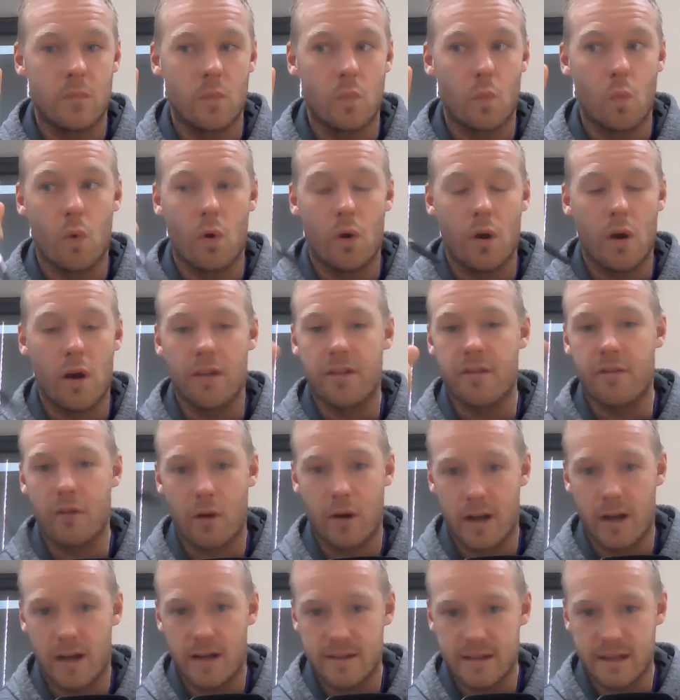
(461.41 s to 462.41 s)
We're not
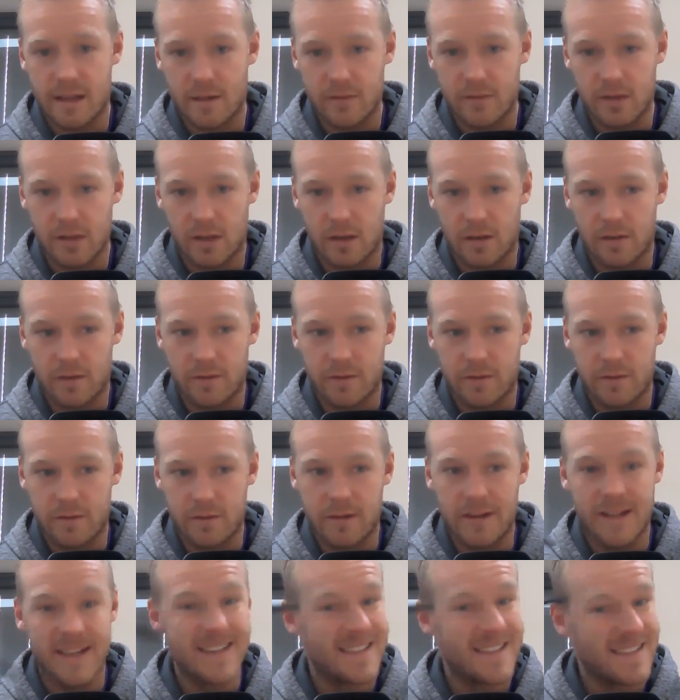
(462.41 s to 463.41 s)
throwing ourselves off.
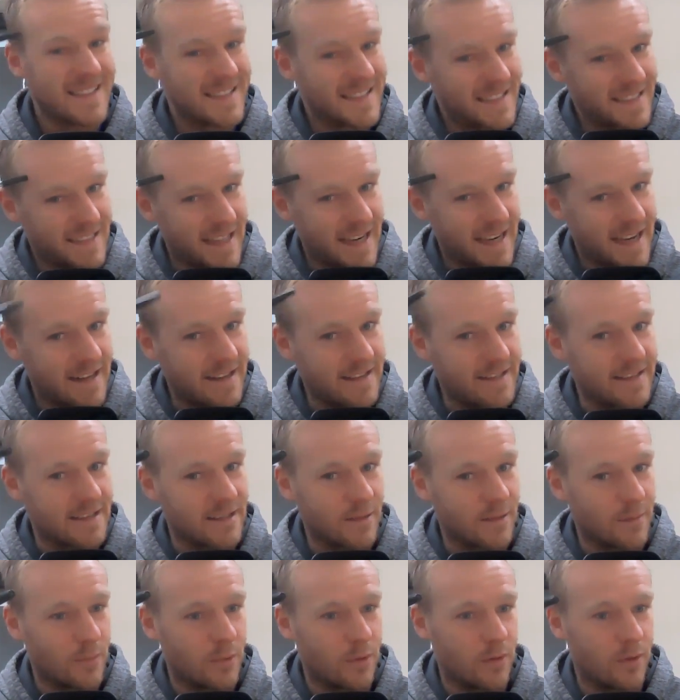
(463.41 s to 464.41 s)

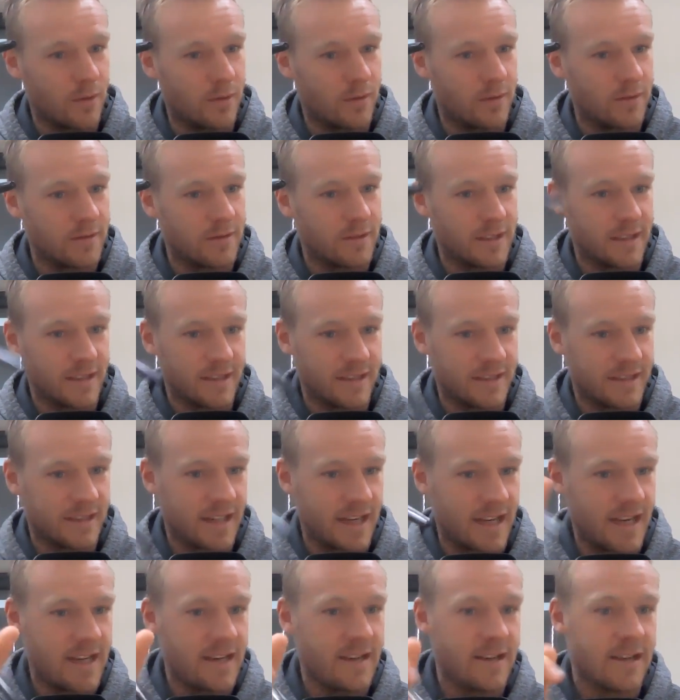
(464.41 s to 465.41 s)
Sensible, you
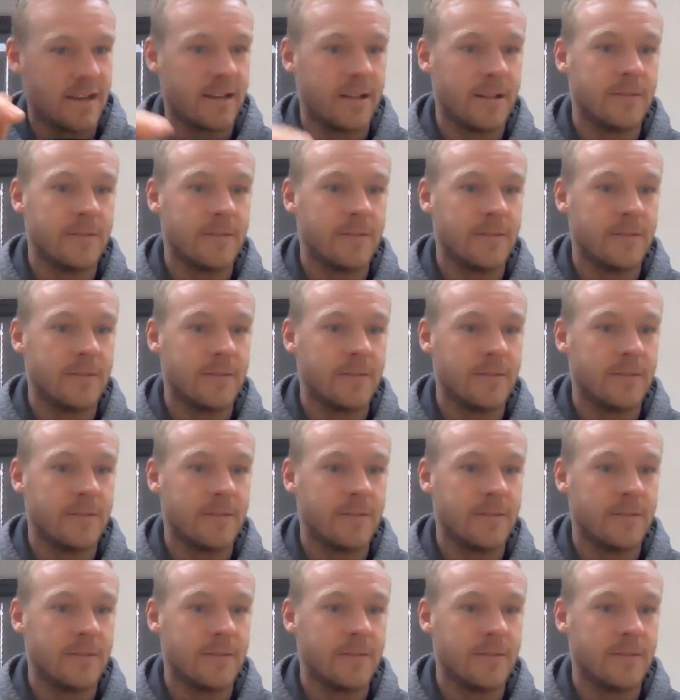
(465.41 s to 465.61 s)
see?